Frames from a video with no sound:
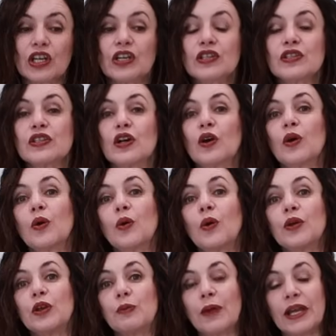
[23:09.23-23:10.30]
So
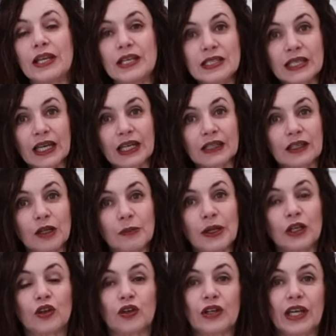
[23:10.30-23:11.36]
you might need to get a little
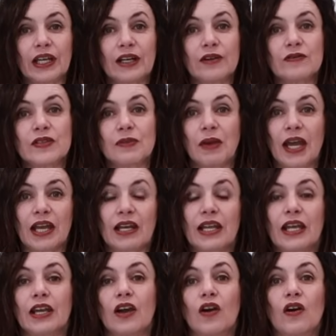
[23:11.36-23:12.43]
bit creative
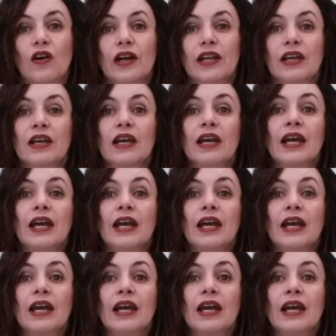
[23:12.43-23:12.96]
depending on